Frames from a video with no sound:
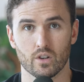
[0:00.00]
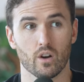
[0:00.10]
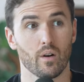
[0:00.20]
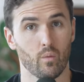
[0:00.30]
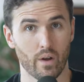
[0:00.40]

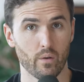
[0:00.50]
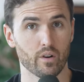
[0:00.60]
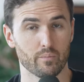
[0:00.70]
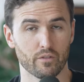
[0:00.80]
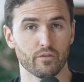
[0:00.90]
So what I
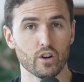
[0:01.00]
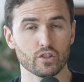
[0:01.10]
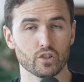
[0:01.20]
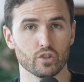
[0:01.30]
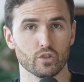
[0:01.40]
would have preferred
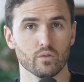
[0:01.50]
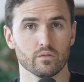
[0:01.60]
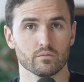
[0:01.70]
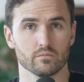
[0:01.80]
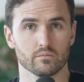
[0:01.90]
to do
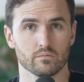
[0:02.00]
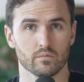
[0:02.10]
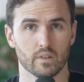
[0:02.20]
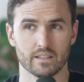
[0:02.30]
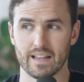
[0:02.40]

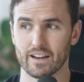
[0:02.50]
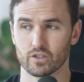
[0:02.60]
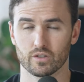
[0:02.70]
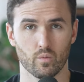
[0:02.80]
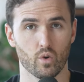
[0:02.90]
is
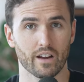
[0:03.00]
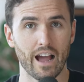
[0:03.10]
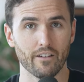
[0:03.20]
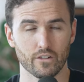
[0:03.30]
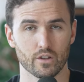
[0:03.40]
actually work
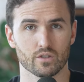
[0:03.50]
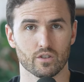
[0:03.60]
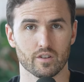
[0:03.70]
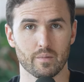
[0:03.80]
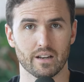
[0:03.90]
out for those
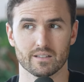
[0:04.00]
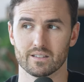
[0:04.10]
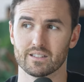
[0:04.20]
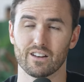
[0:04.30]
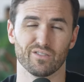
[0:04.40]
30 minutes
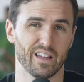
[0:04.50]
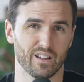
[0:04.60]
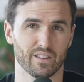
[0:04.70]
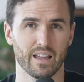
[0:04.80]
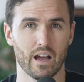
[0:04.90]
instead of laying
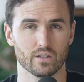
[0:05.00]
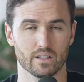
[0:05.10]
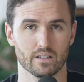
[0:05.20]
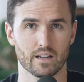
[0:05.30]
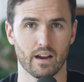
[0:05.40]
on the couch
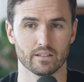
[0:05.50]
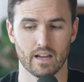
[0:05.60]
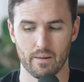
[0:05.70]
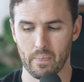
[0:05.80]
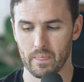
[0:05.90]
the entire
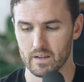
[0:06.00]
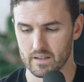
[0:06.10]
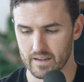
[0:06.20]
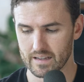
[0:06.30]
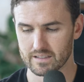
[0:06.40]
time.
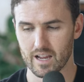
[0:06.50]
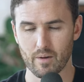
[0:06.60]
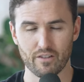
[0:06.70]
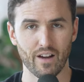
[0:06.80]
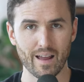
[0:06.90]
Next time
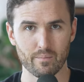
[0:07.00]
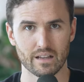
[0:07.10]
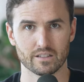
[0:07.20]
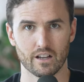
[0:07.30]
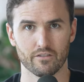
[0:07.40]
I find
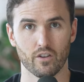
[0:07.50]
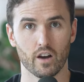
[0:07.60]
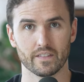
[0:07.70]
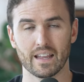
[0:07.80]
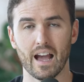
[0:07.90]
myself
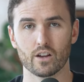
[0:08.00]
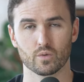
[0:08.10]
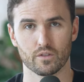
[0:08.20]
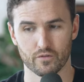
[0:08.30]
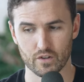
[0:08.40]
on the couch
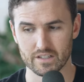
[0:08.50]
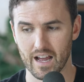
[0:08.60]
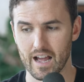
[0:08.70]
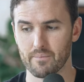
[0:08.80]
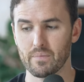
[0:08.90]
with free
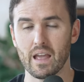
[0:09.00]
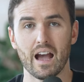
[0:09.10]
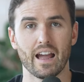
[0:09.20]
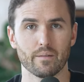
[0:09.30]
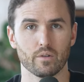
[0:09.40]
time,
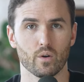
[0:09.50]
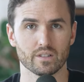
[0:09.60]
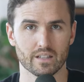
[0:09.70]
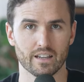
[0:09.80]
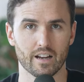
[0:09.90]
I am going
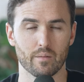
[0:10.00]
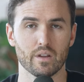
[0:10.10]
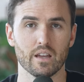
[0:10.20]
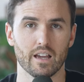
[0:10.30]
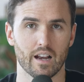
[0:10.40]
to get up
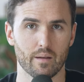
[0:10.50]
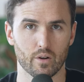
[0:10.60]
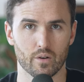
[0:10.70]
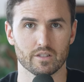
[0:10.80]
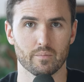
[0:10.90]
and I'm
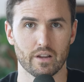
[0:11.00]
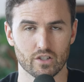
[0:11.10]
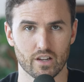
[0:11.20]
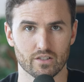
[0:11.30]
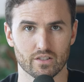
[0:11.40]
going to make
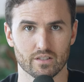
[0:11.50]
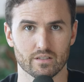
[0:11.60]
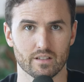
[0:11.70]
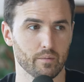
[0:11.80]
changes.